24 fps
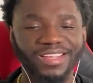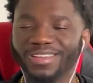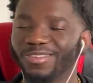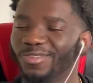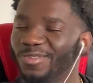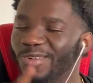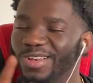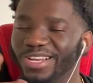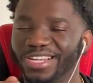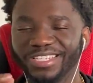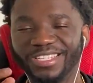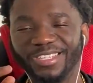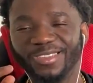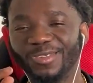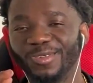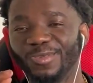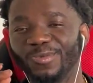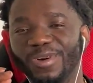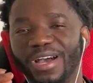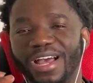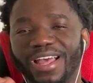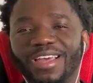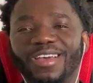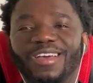Go listen to
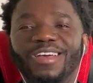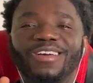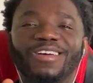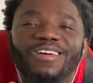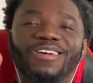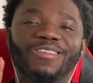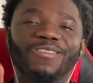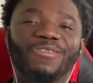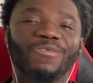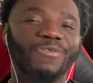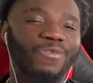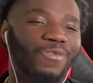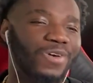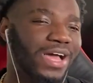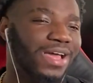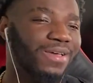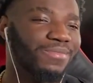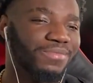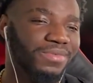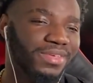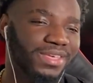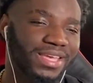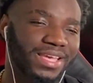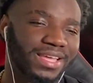
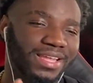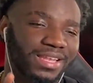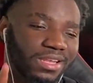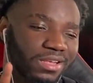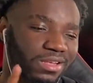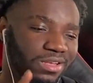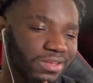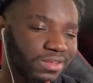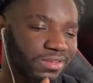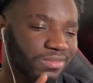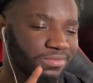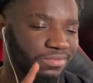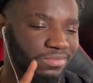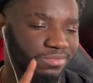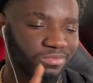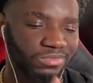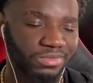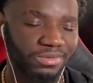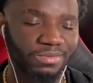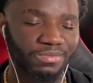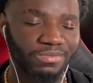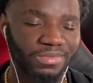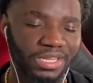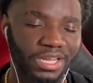YB and
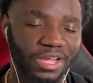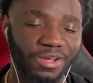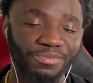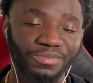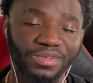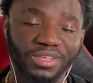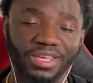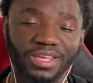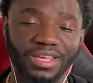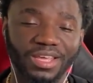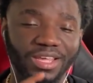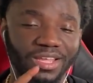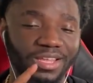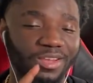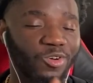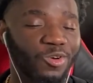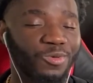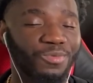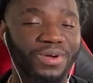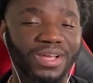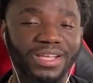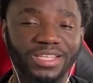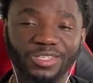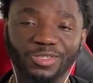Namir and
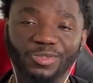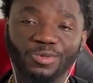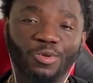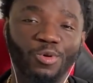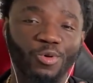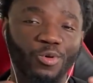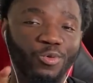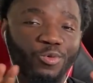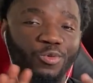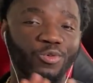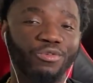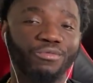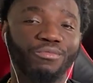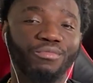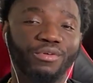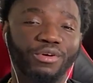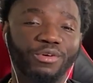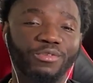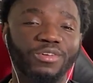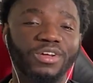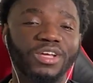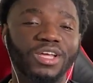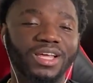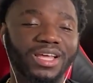Almighty No Hook,
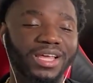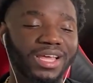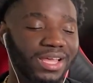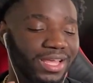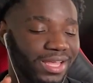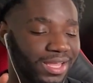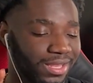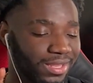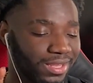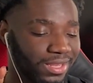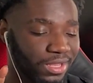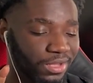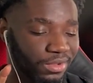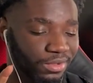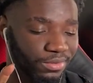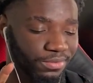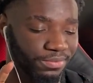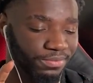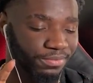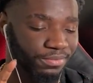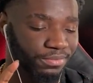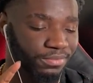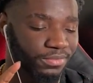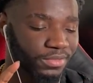bro, and,
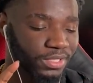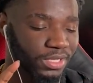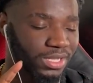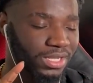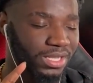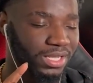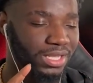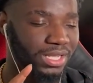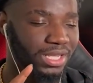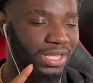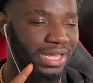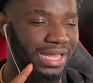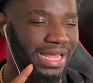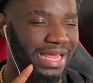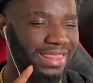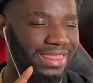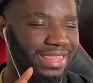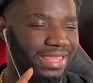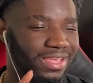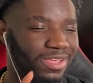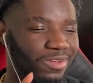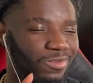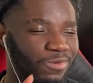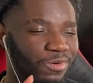I
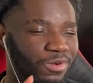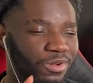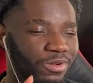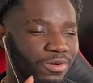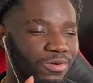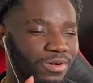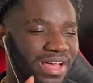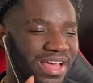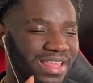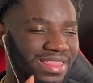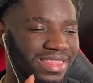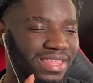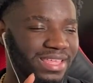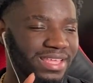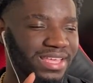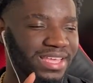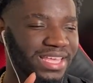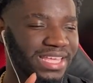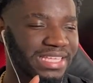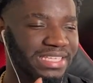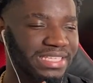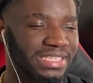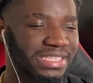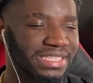think
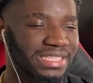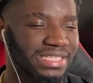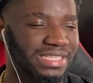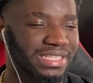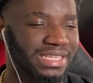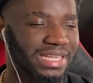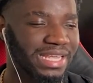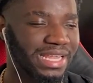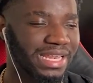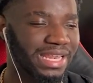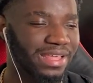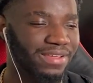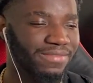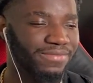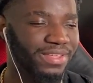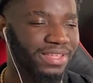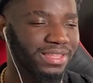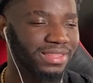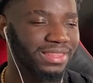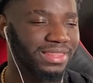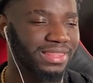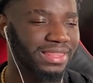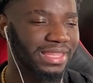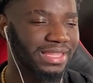it's
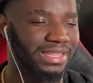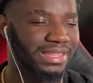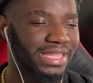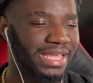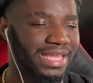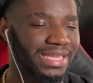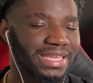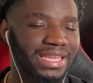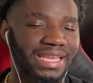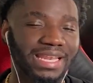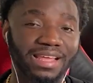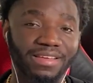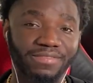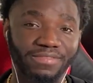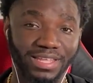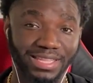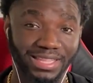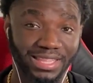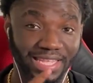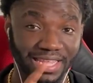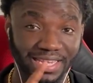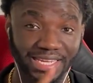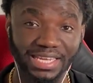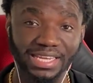10-11
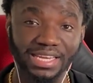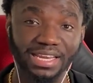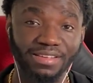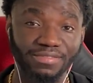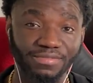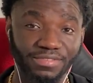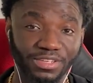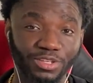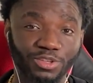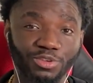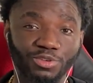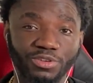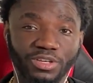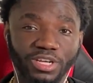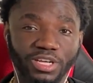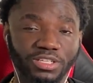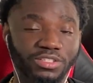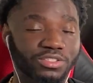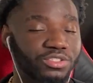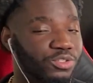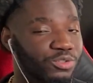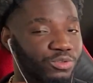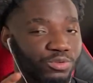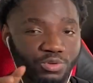UK
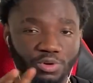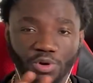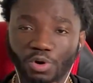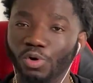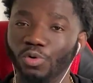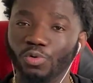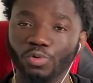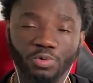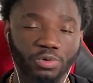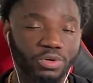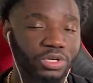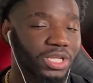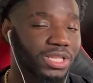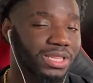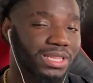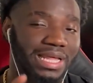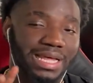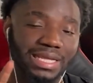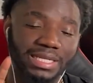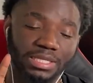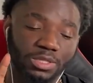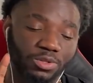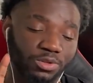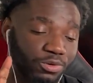Joe, No Hook,
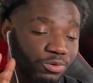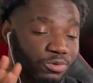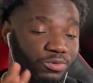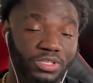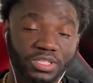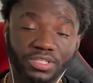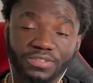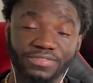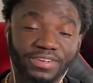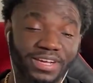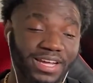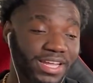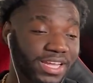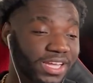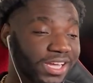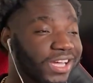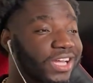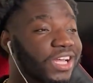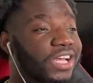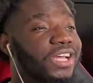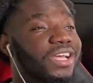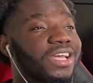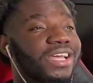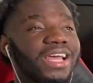that's who is fire.
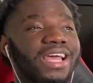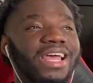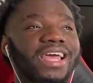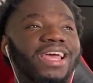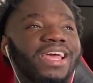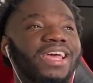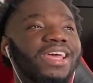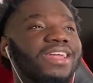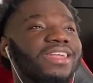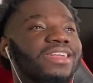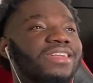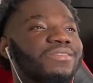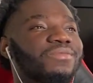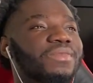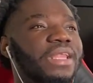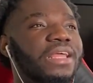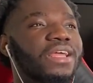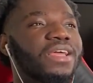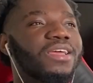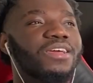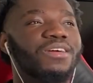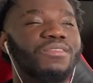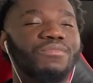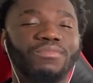And
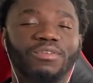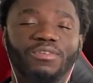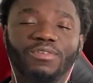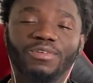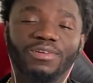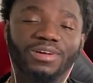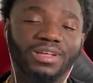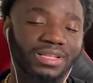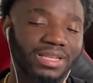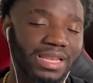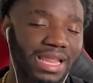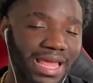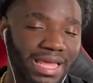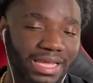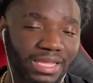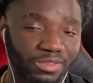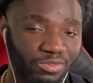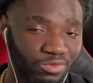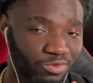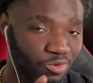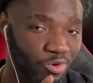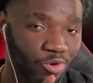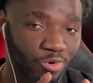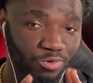bro, like,
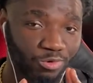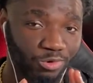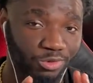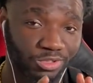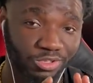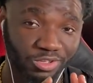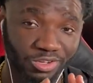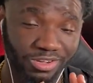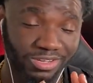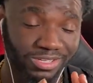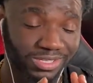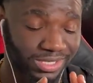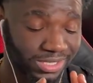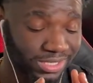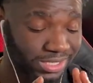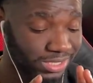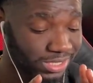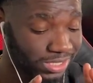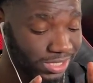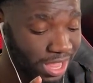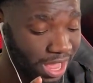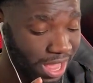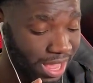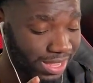No Hook
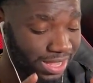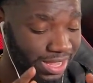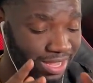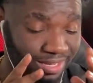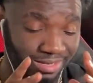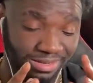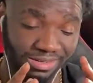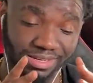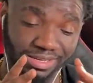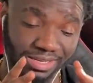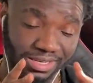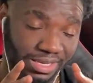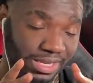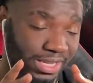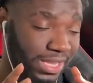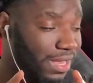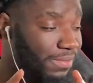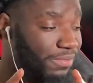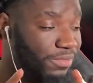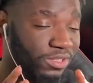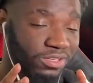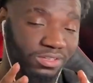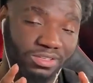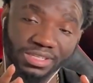songs are kind of lit,
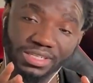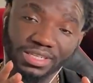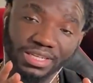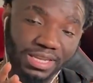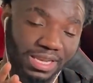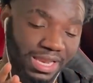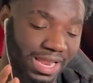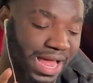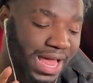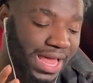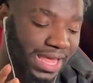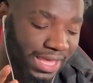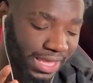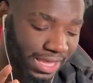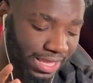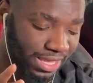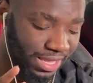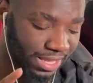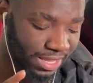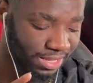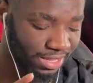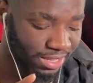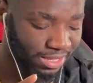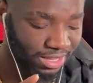I'm not gonna lie, yeah.